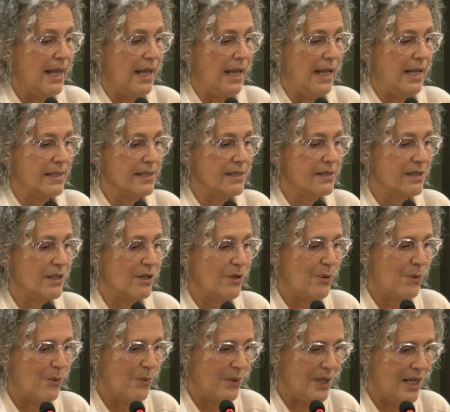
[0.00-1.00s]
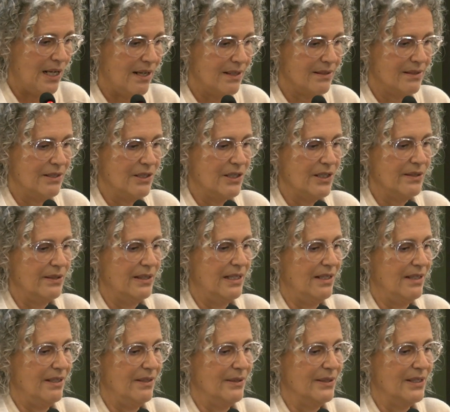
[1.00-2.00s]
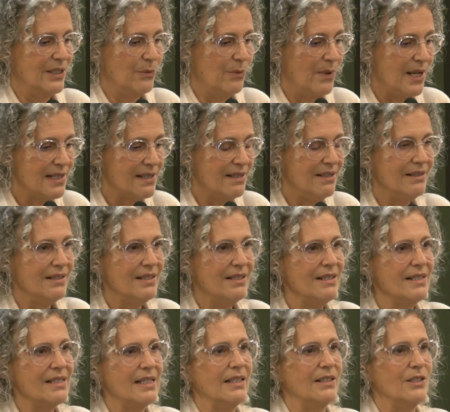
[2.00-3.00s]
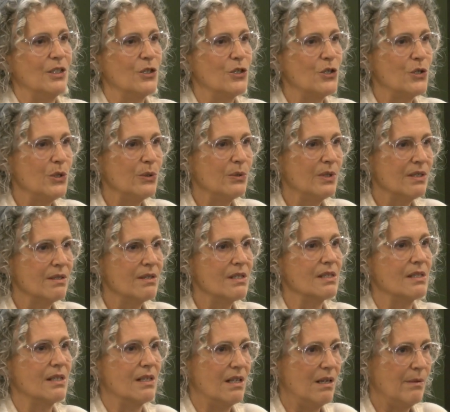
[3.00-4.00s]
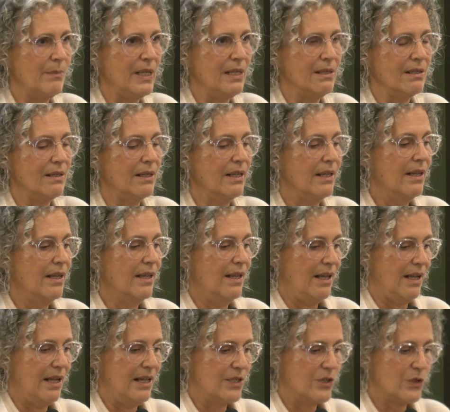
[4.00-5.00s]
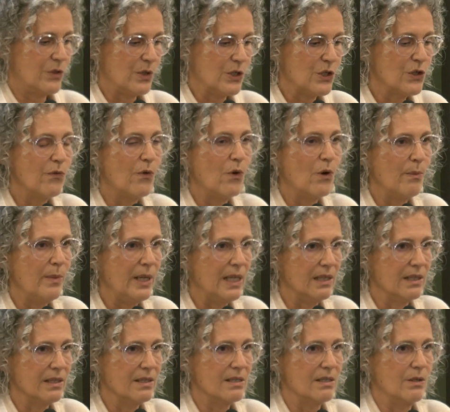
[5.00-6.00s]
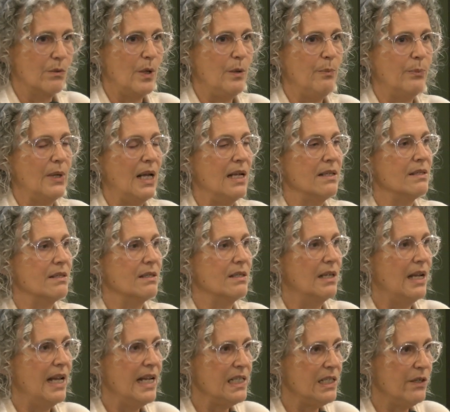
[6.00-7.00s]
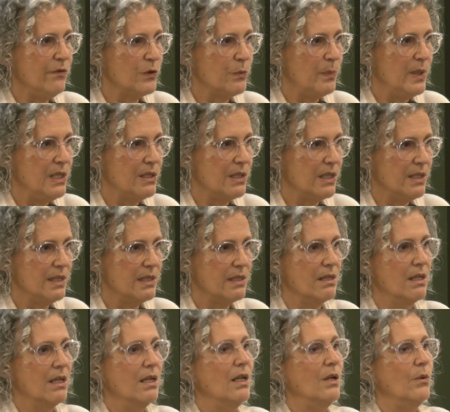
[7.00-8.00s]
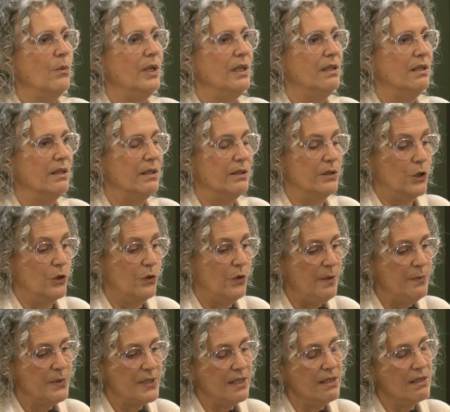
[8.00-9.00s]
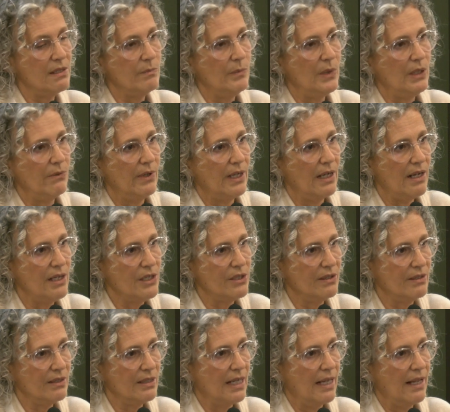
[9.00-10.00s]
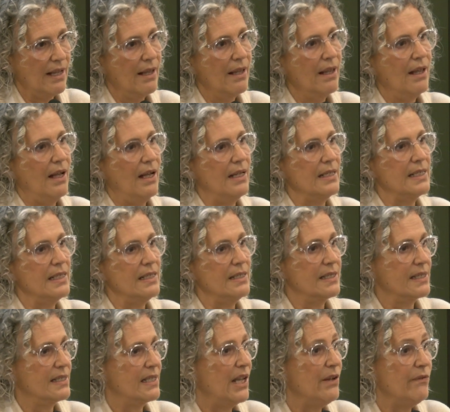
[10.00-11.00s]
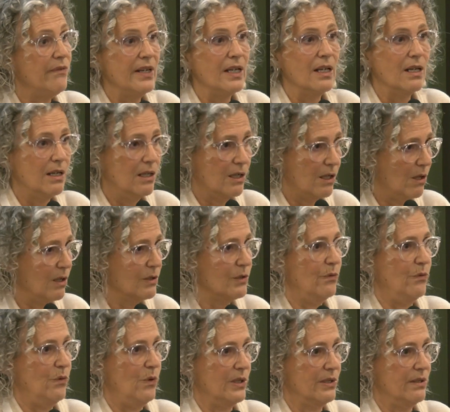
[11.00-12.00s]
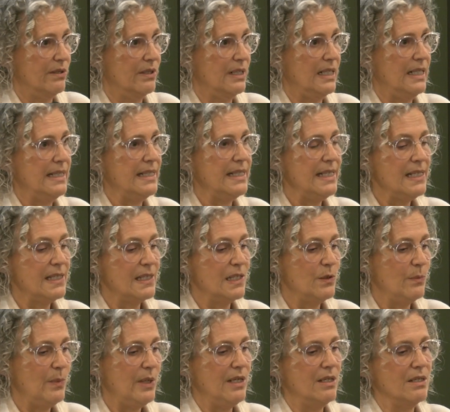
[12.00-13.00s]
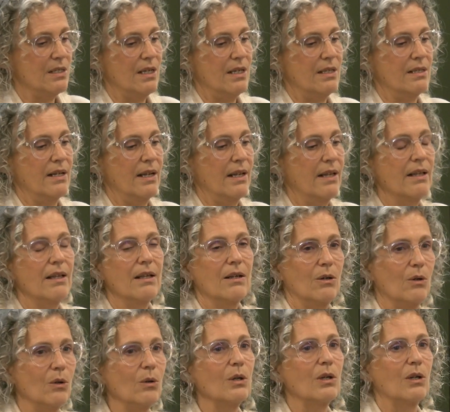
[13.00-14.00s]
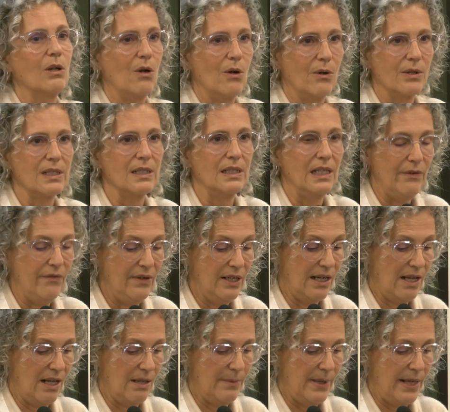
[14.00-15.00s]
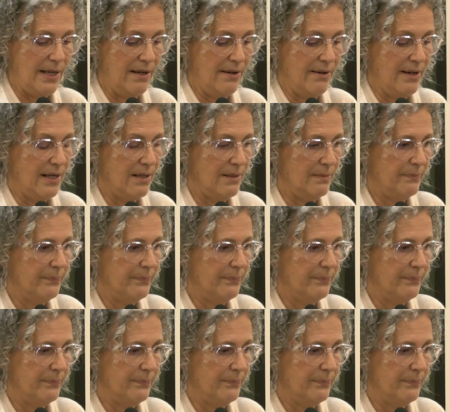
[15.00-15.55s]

And so we had the residents and the students coming and transforming it. So we planted native species with a drip system irrigation, and it's saving a lot of water. And this is being done all along the Living Lab area.